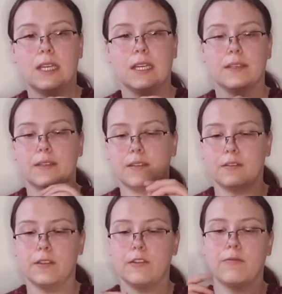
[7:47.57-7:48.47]
until
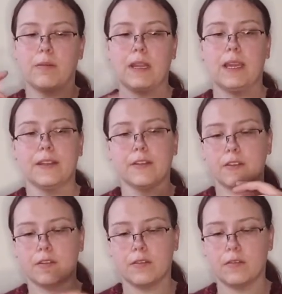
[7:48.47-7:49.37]
you've plied
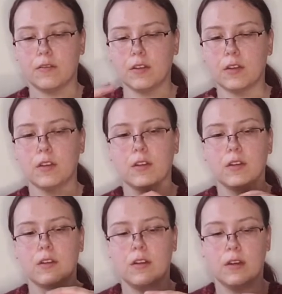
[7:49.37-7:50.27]

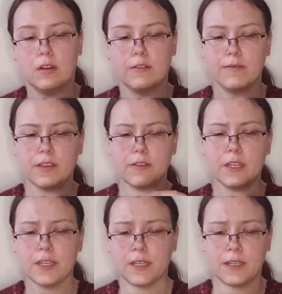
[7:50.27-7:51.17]
all of your
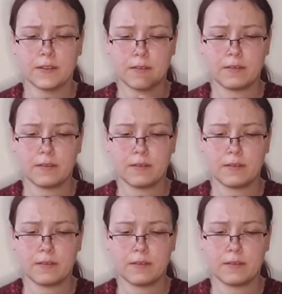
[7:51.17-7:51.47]
yarn.